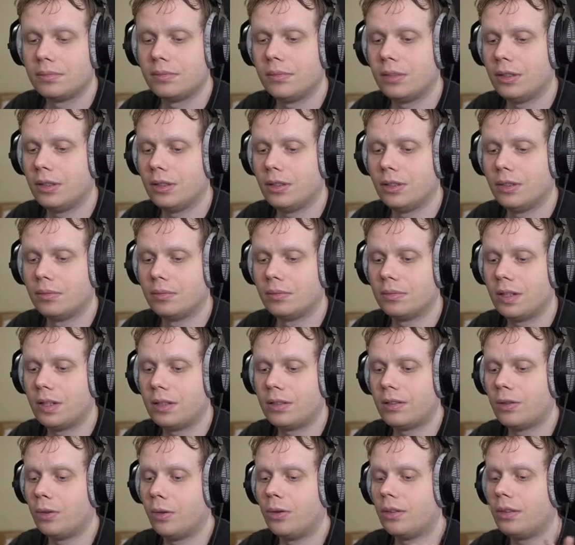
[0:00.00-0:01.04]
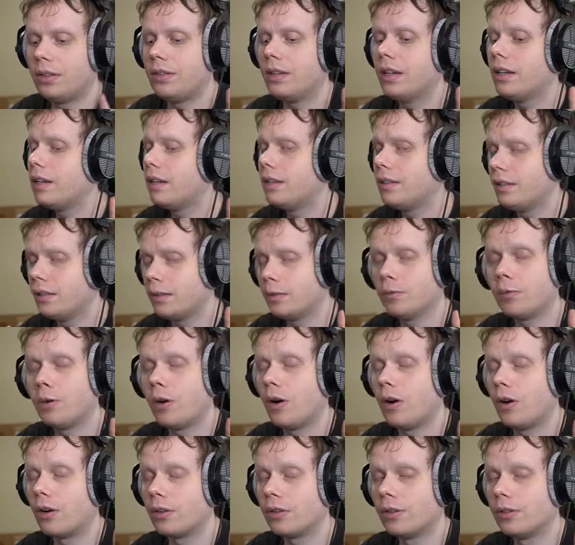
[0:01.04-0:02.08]
You know, that's the only thing it did
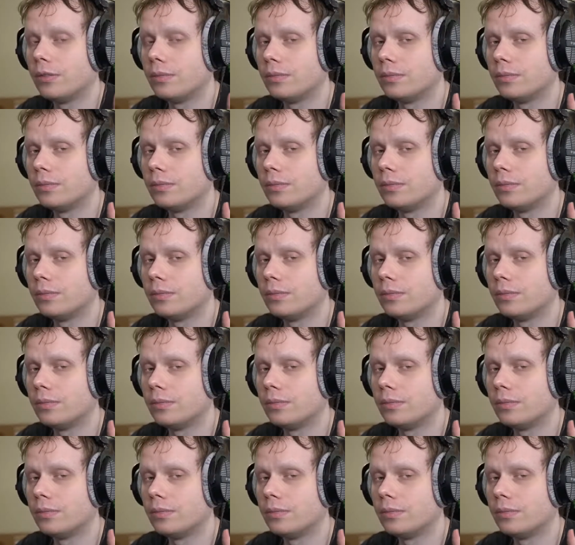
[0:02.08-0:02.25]
wrong.